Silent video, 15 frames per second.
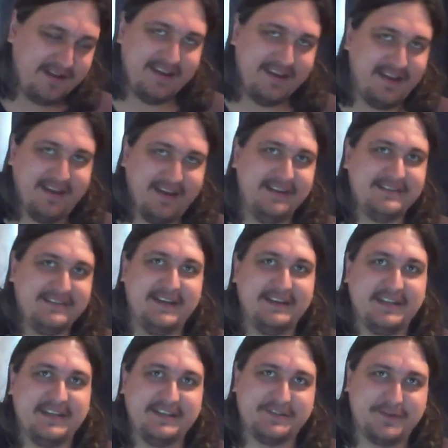yeah, it,
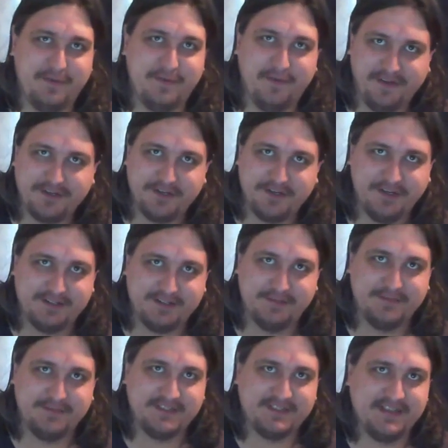it's history
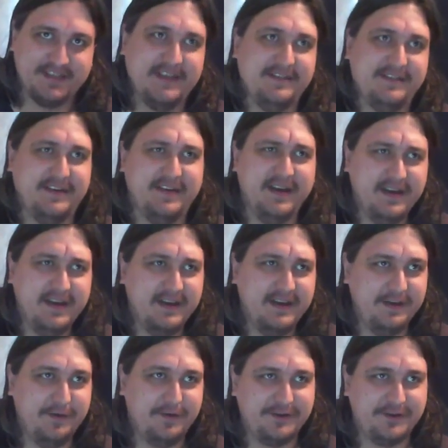revisionism to say that
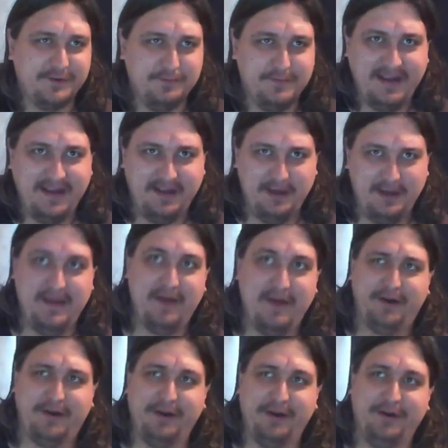in order to make
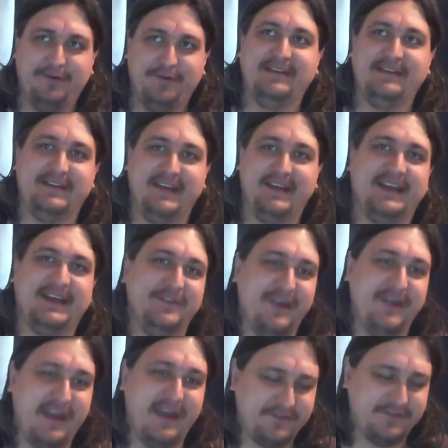America great again,
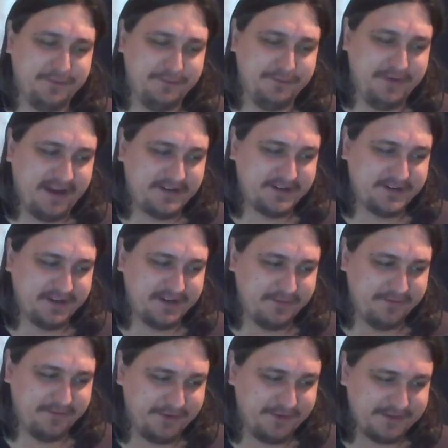you have to actually
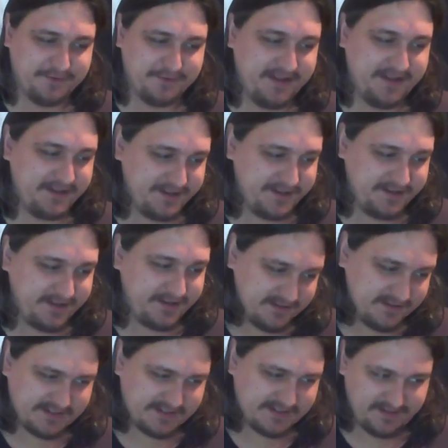reverse all that shit.
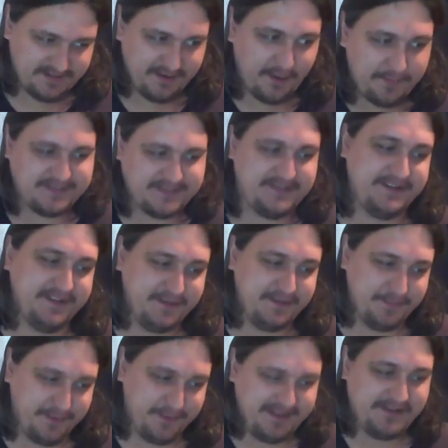It's actually the opposite. You need to
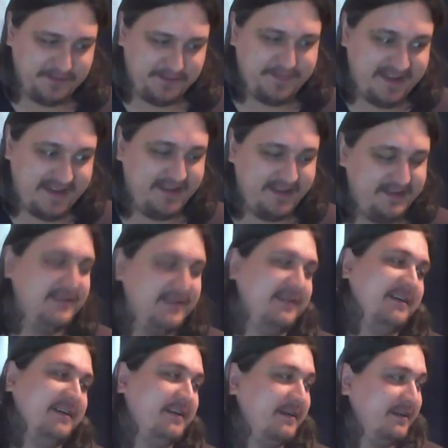put that shit back in.
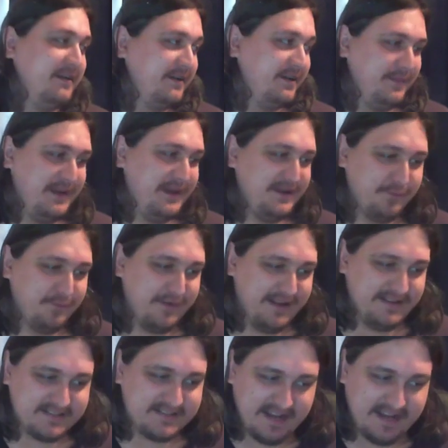You know, you need to
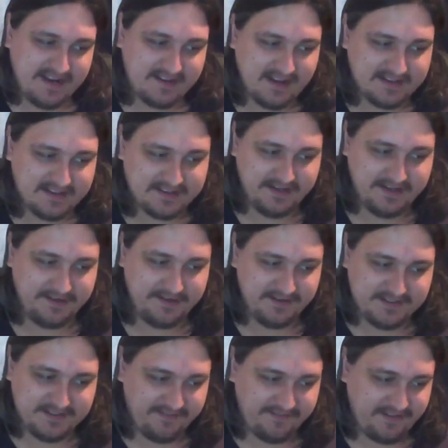reinstate Glass Steagall
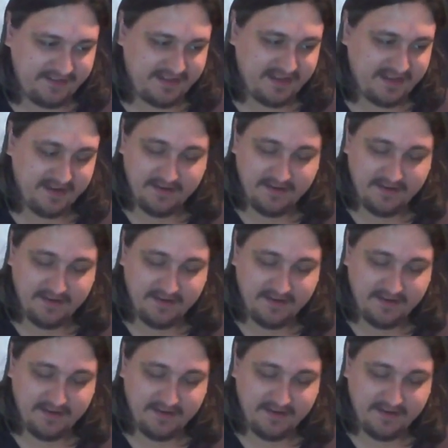and stuff like that.